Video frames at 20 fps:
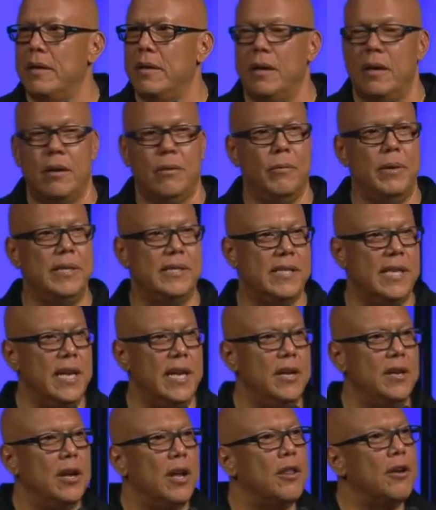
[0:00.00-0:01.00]
We see
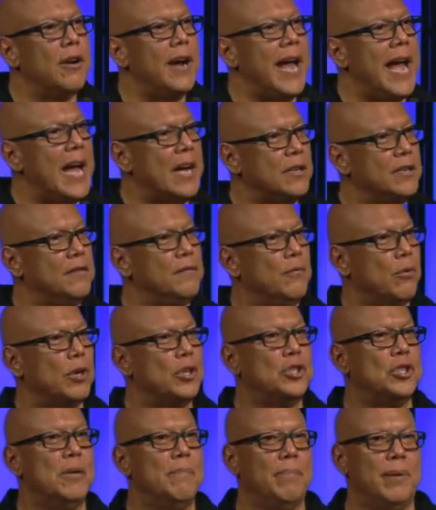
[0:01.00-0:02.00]
another act of
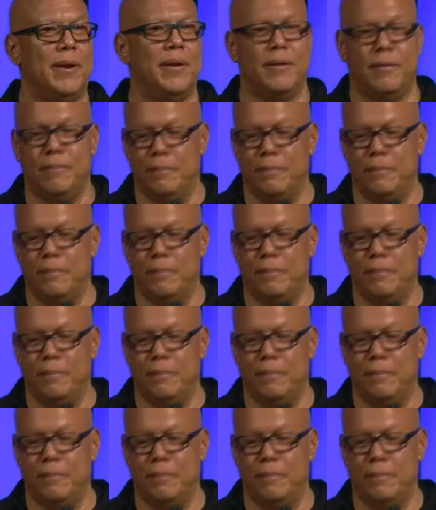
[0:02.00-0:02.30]
worship here.